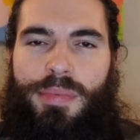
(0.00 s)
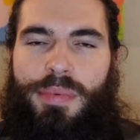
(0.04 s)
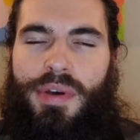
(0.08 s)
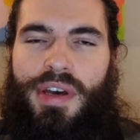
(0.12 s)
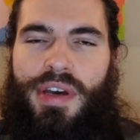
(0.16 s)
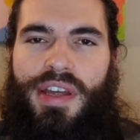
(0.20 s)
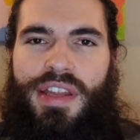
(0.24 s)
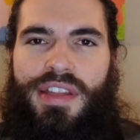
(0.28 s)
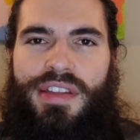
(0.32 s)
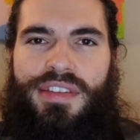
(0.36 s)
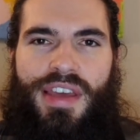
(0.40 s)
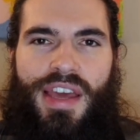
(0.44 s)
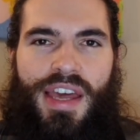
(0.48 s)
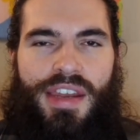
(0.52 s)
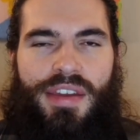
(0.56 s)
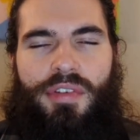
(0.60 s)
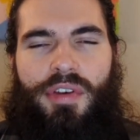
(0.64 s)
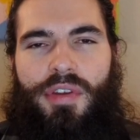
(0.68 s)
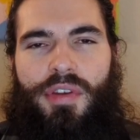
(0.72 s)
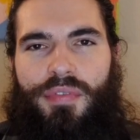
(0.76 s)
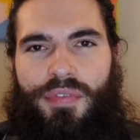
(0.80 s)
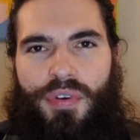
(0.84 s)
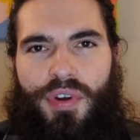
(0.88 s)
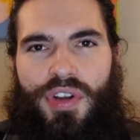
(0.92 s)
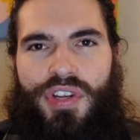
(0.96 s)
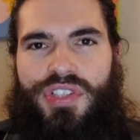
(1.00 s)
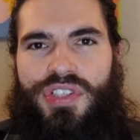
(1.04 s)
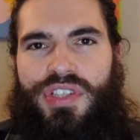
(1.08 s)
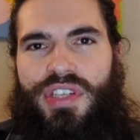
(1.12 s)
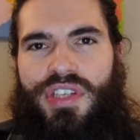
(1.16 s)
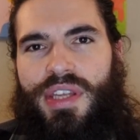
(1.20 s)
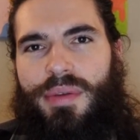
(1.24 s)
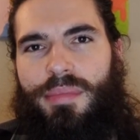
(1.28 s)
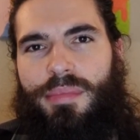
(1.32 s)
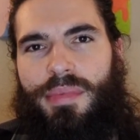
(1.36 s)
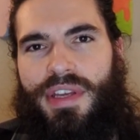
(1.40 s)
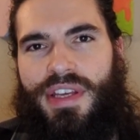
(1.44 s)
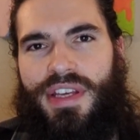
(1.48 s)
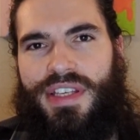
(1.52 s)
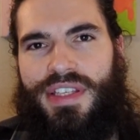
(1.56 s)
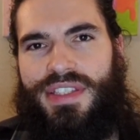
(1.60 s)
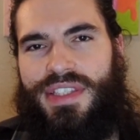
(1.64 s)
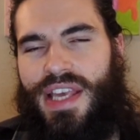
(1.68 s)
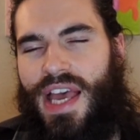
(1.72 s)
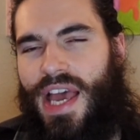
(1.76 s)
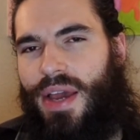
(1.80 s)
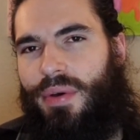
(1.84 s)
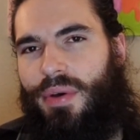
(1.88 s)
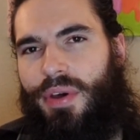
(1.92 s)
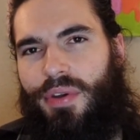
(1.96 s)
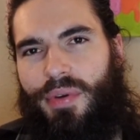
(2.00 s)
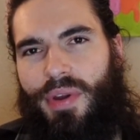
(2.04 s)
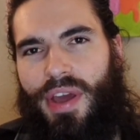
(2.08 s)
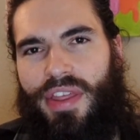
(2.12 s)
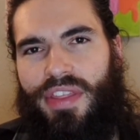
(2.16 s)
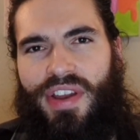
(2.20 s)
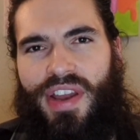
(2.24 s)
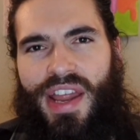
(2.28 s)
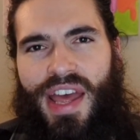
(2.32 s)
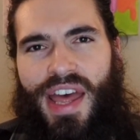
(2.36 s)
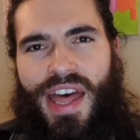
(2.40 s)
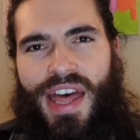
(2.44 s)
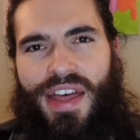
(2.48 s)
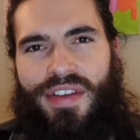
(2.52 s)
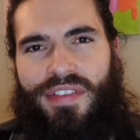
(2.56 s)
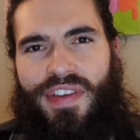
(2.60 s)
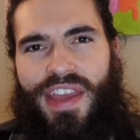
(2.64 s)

but it's kind of unfortunate because I would rather have